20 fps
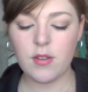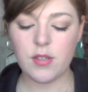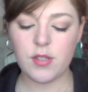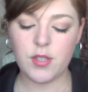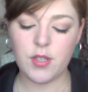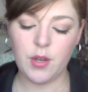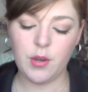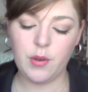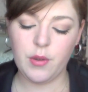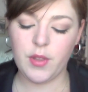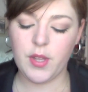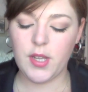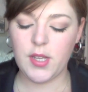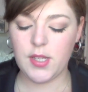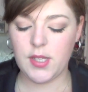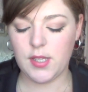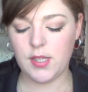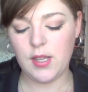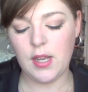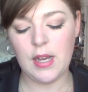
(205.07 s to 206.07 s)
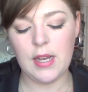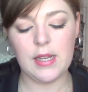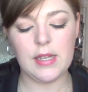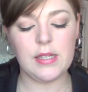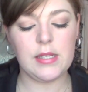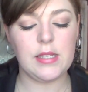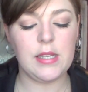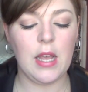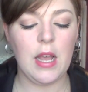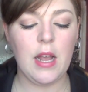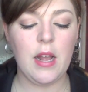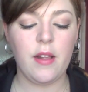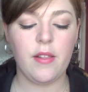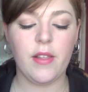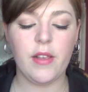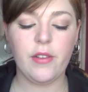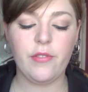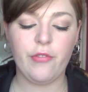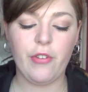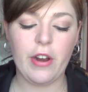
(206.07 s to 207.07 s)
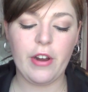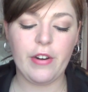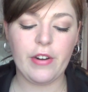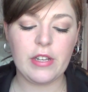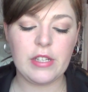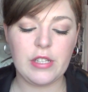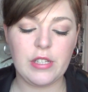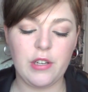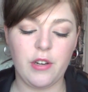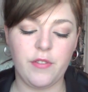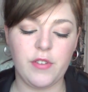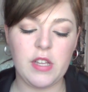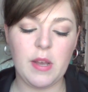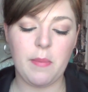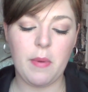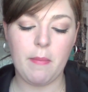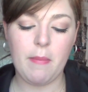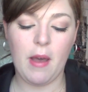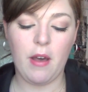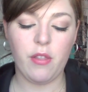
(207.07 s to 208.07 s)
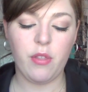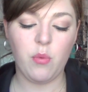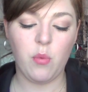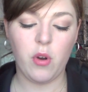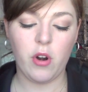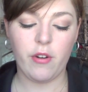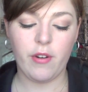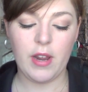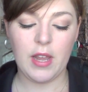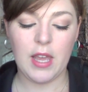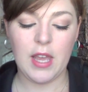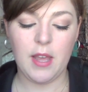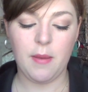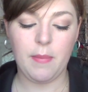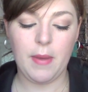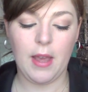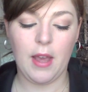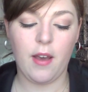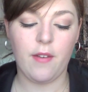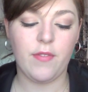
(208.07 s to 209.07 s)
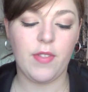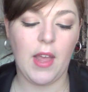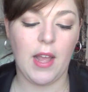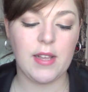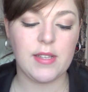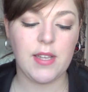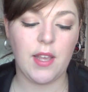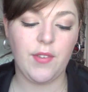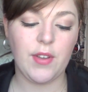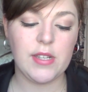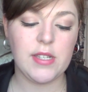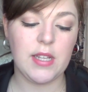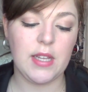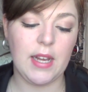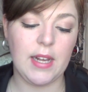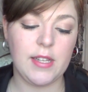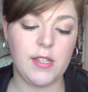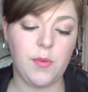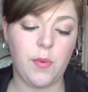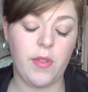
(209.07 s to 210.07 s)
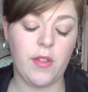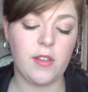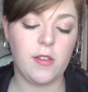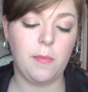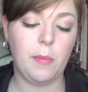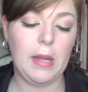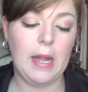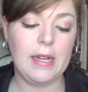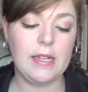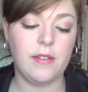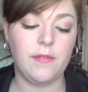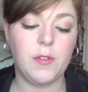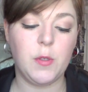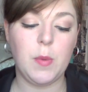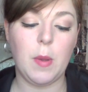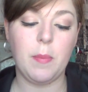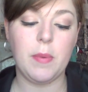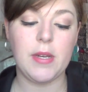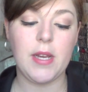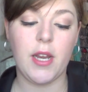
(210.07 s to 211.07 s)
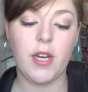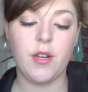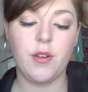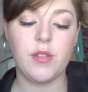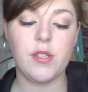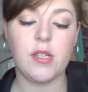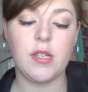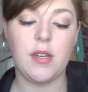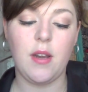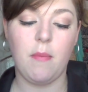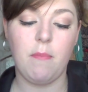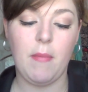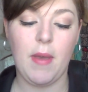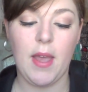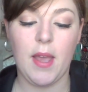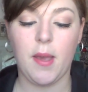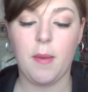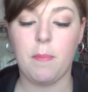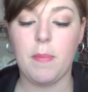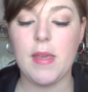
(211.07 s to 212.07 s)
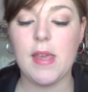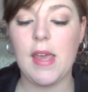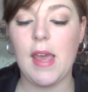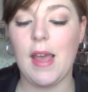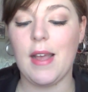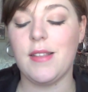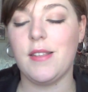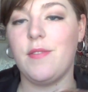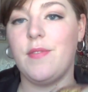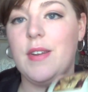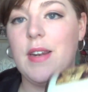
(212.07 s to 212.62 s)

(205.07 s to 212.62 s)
So this says, this fragrance serves up a mouth-watering heaping of Thanksgiving delights with its blend of sweet potatoes, nutmeg, pecans,